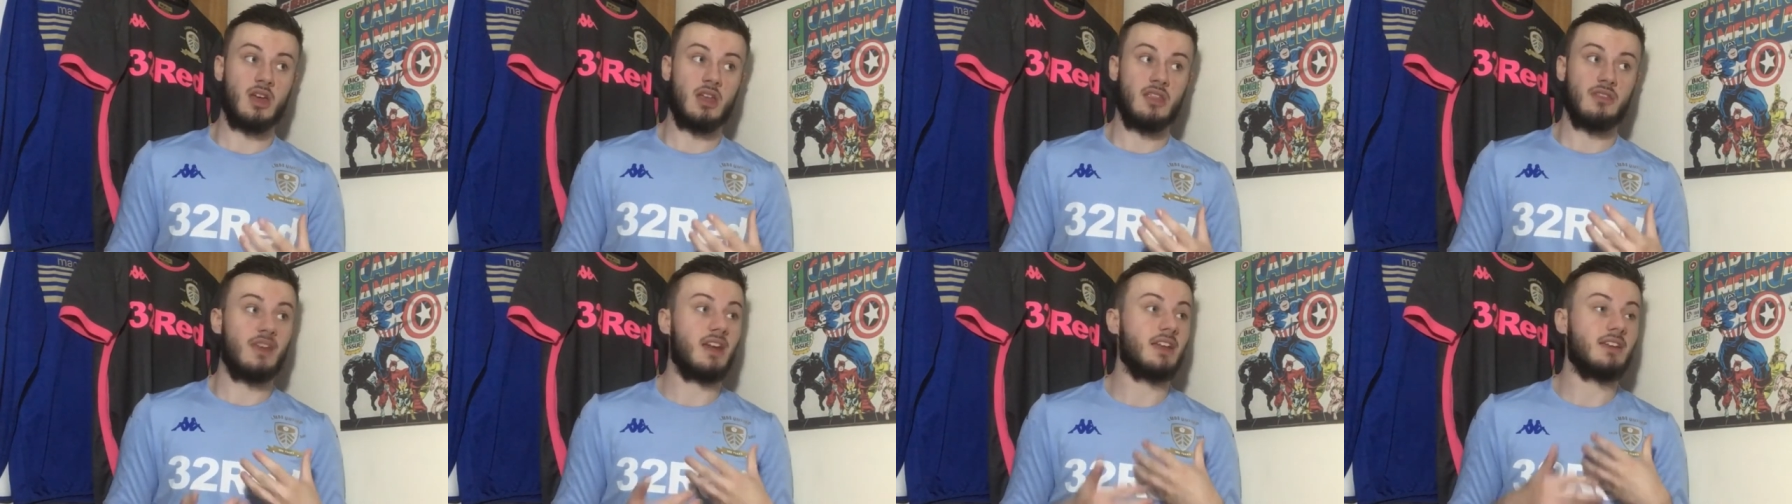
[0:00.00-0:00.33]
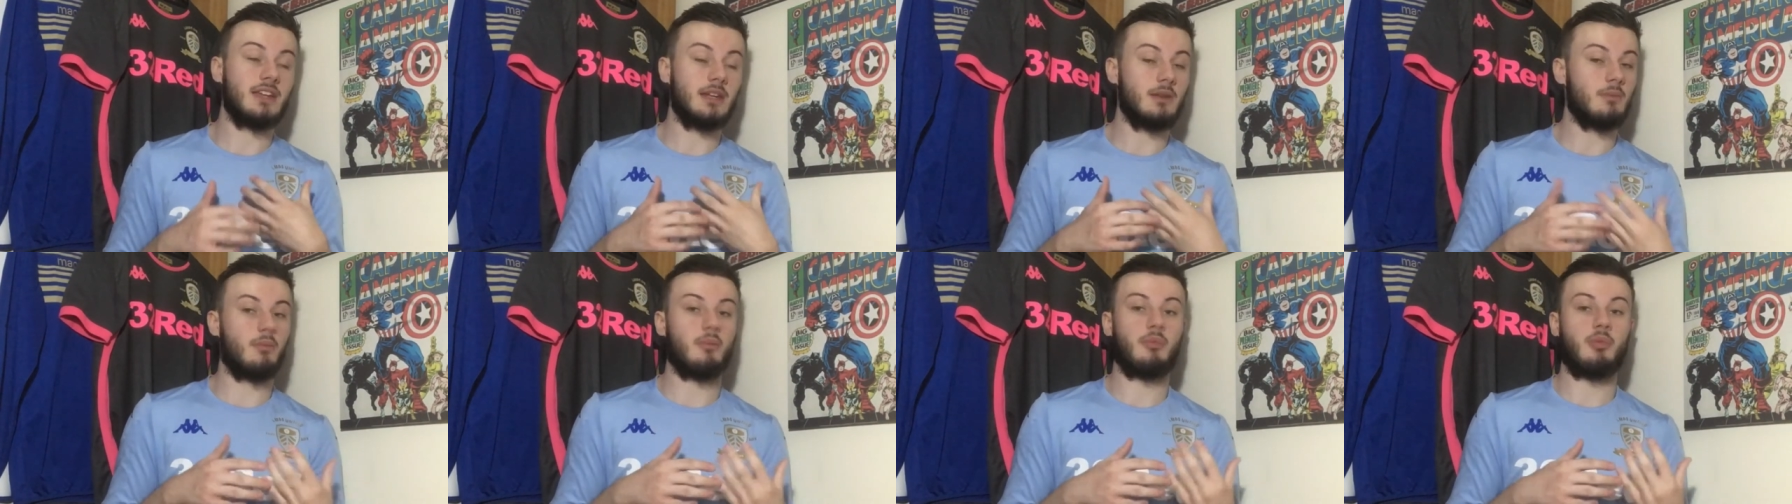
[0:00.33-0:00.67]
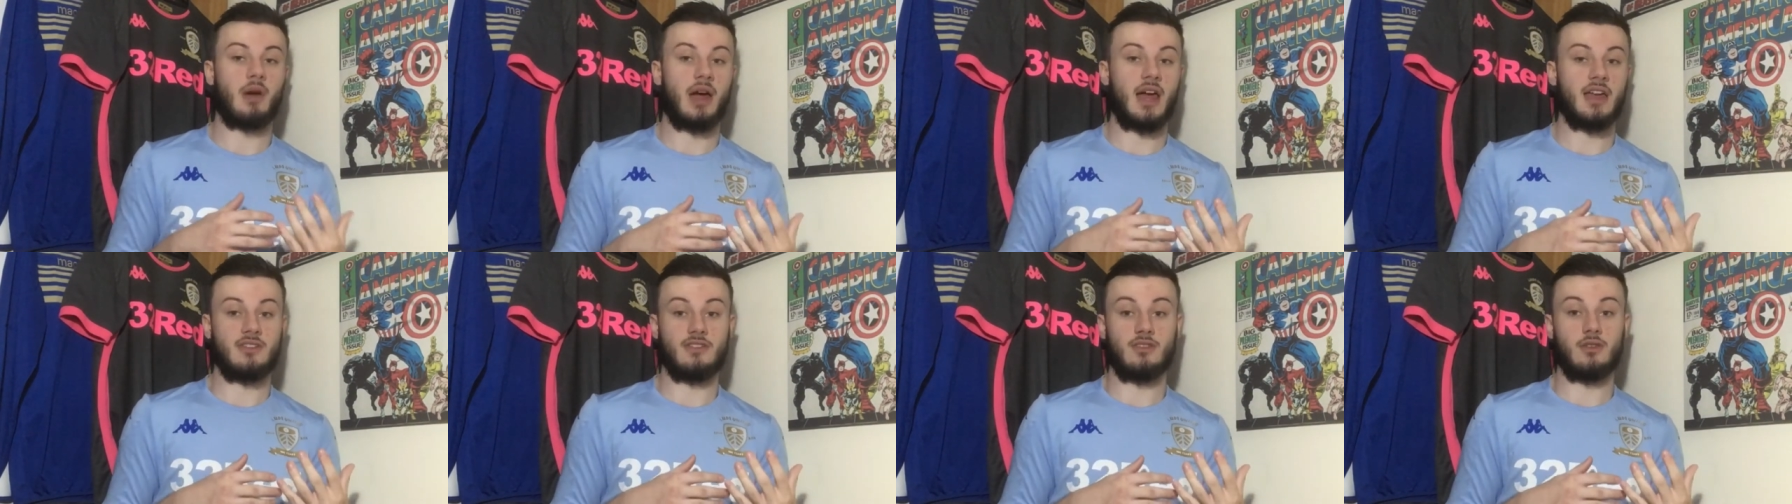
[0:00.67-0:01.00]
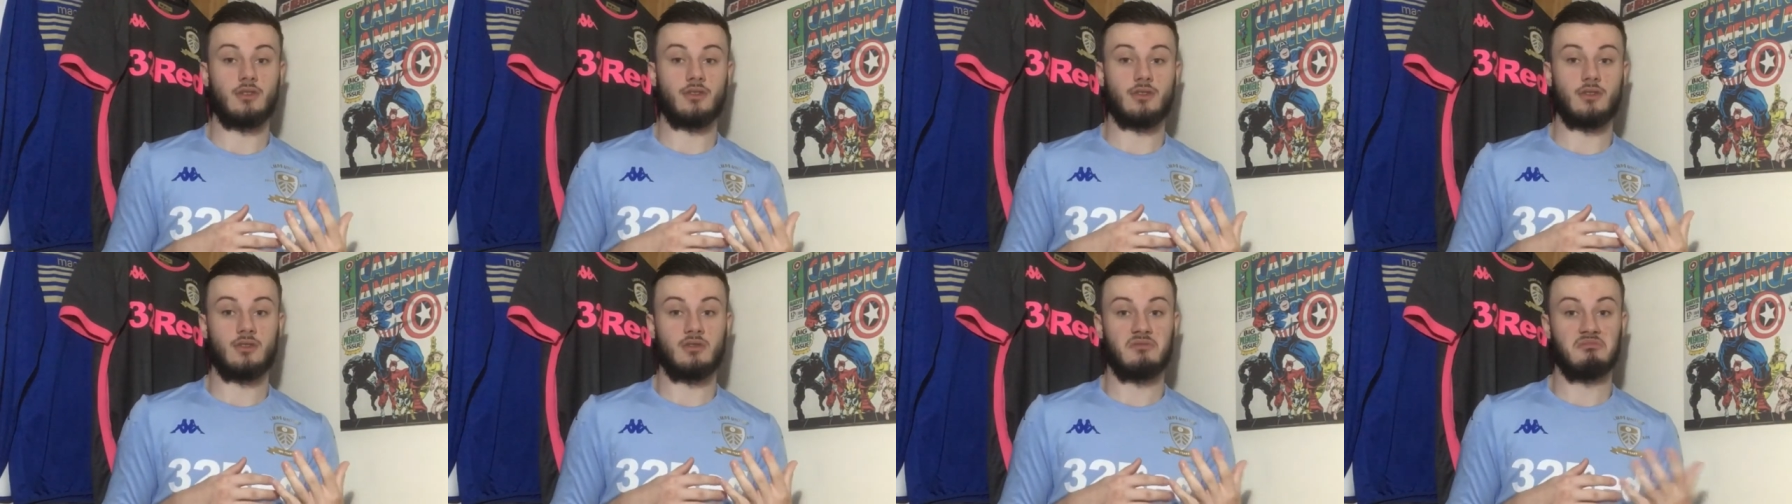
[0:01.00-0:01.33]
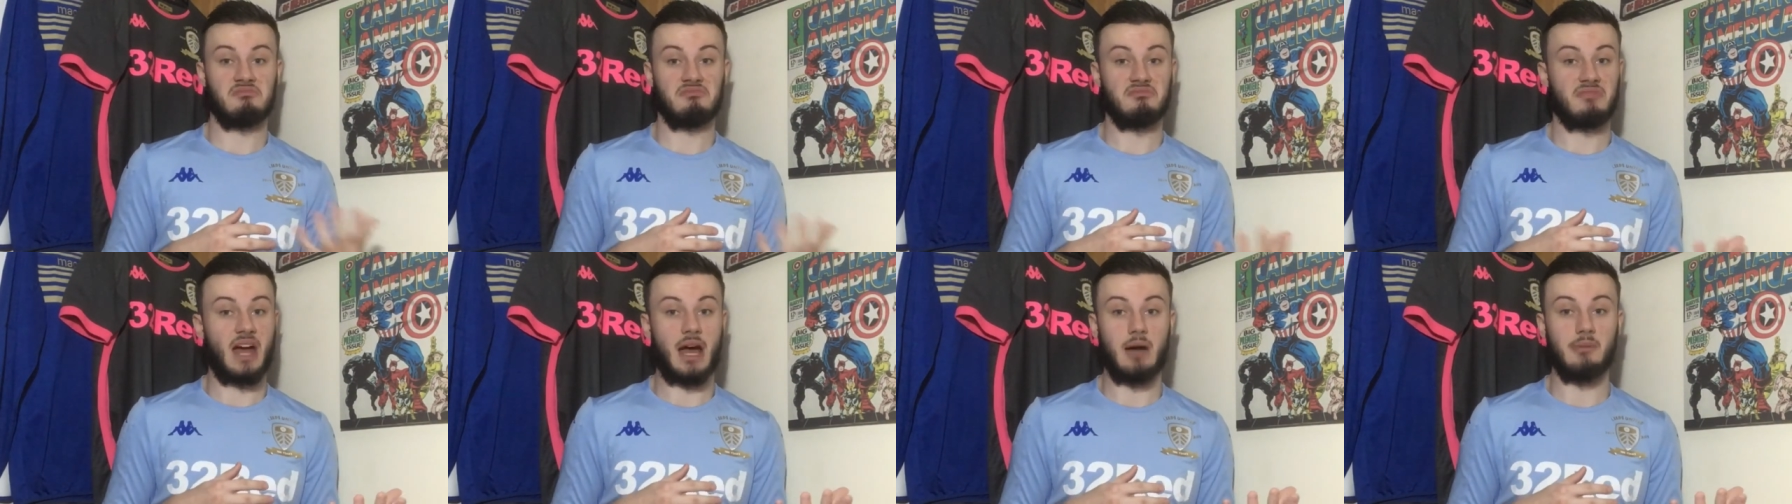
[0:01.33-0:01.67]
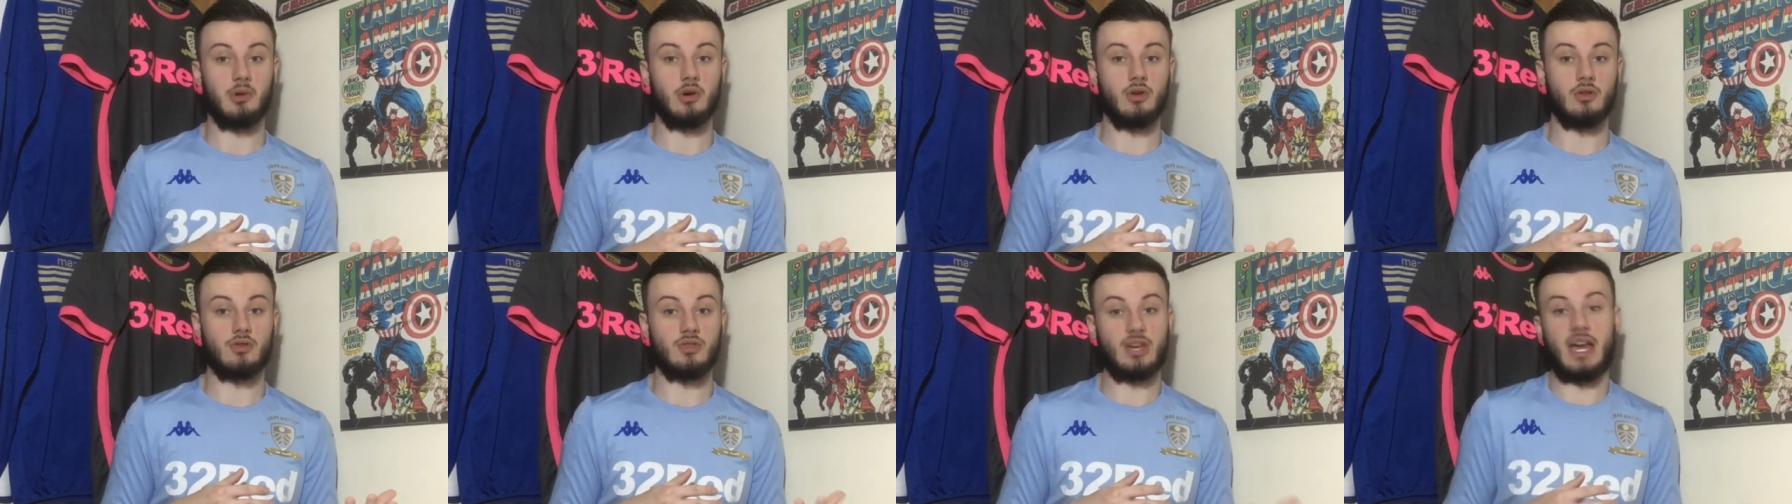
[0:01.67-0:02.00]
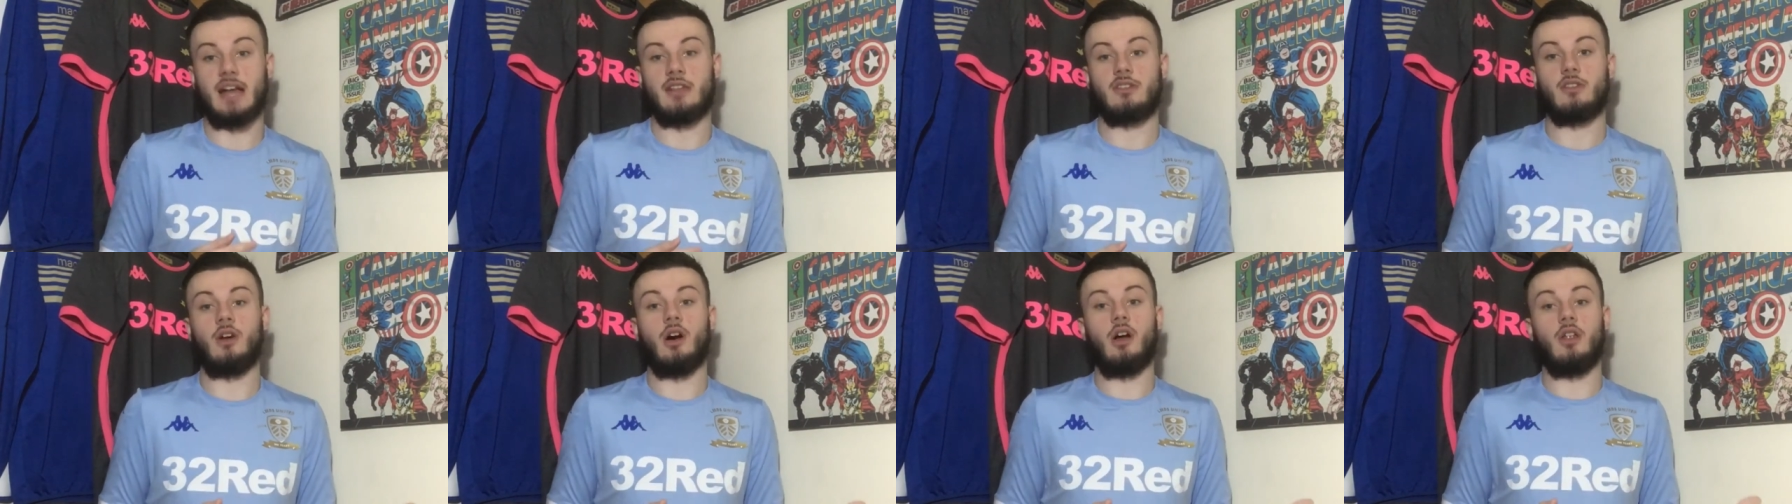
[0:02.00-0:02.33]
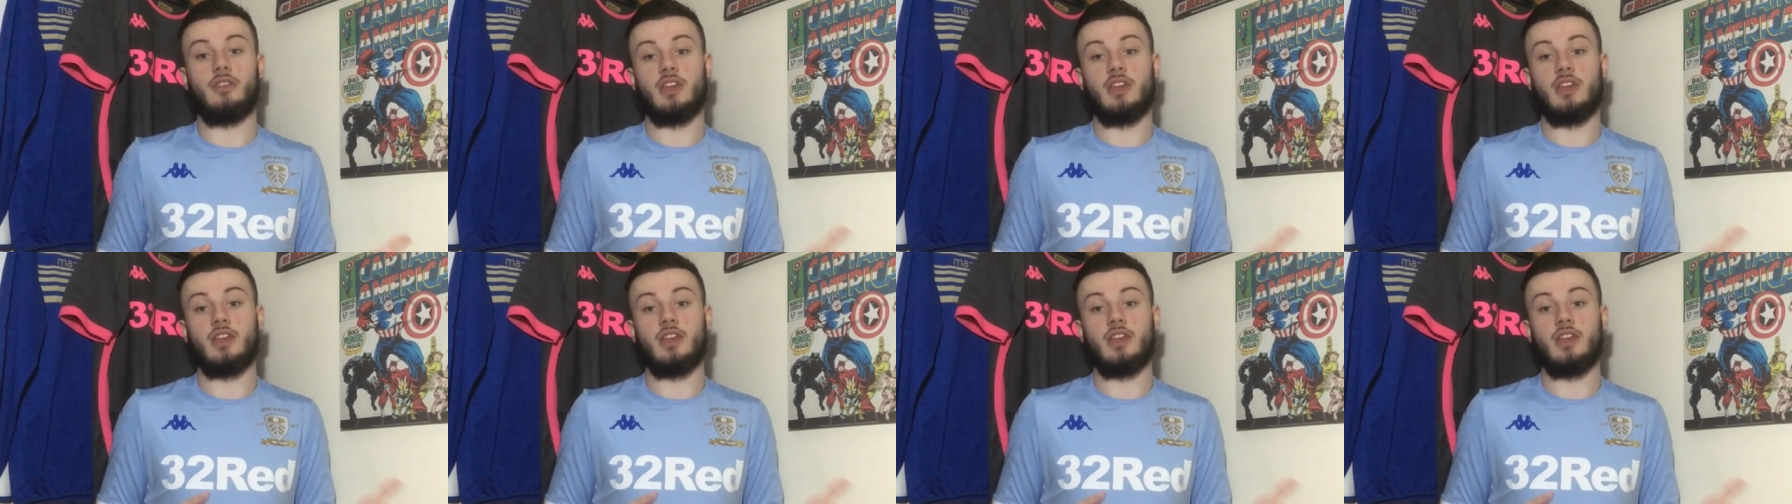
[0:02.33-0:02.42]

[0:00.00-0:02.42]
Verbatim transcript: they didn't press us that much at all.